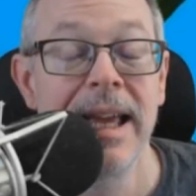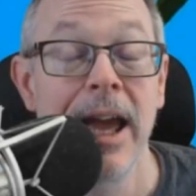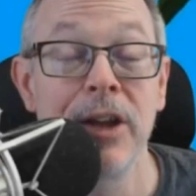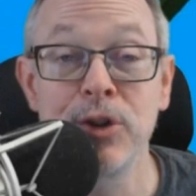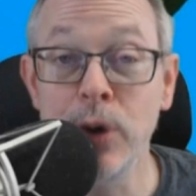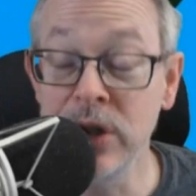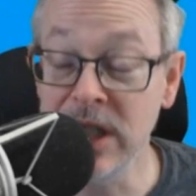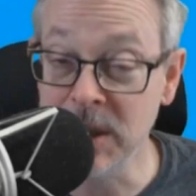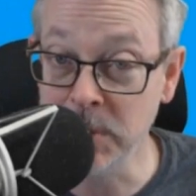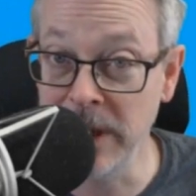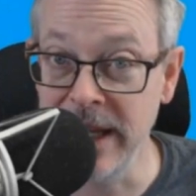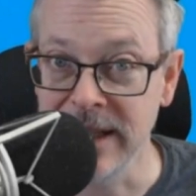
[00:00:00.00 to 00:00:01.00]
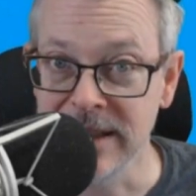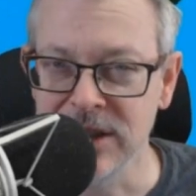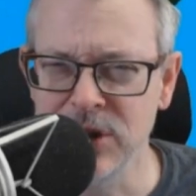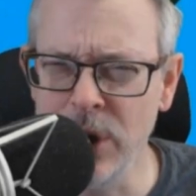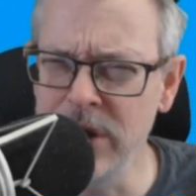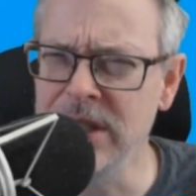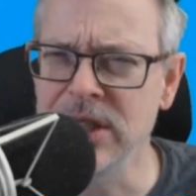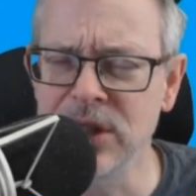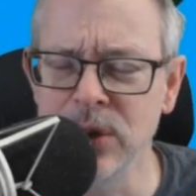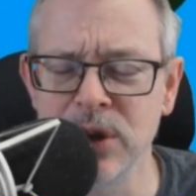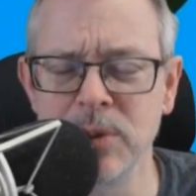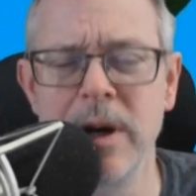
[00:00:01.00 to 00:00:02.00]
And George explains. George is
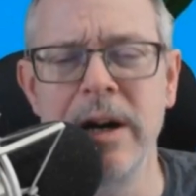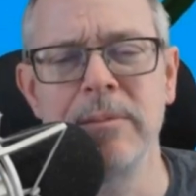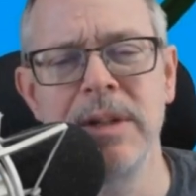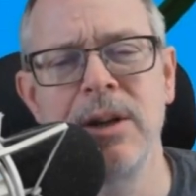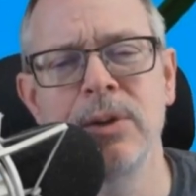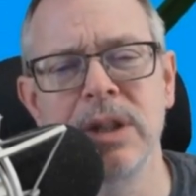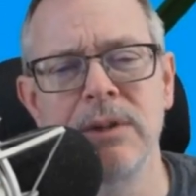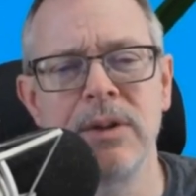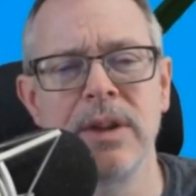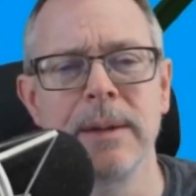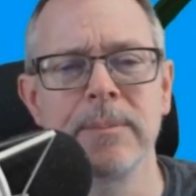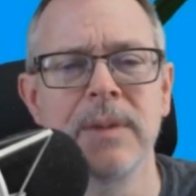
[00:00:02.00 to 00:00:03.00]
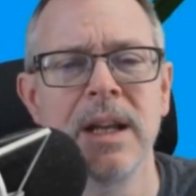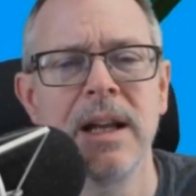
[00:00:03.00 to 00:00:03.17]
so smart. He knows everything.